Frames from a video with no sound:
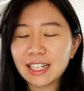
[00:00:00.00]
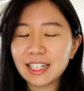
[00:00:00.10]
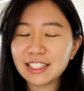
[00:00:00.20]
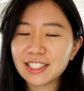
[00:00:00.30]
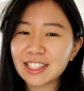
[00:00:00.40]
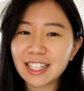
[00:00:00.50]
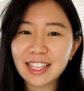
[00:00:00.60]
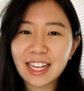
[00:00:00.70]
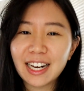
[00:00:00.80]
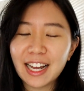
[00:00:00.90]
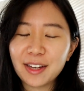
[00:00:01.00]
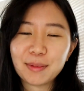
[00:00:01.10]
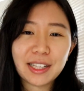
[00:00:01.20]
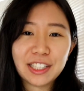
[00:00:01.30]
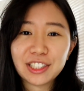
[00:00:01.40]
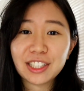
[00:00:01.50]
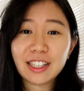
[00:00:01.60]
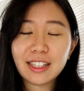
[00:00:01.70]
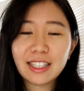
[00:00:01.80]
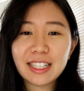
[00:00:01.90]
I just think that I'm clenching a
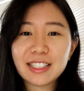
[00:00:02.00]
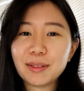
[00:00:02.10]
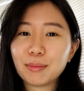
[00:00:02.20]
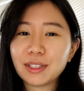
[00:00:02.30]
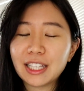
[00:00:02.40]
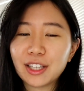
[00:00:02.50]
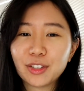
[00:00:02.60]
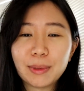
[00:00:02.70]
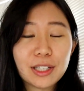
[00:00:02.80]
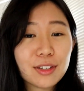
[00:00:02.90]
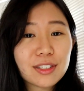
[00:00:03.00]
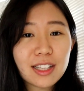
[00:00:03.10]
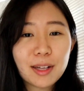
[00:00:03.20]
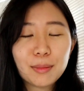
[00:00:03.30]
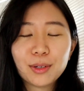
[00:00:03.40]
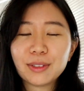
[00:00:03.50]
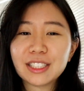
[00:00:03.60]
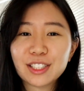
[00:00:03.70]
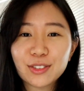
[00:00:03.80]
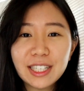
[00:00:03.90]
lot less and breathing through my nose a lot more, which
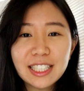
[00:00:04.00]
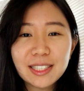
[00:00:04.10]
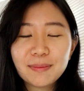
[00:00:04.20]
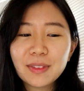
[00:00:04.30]
is great.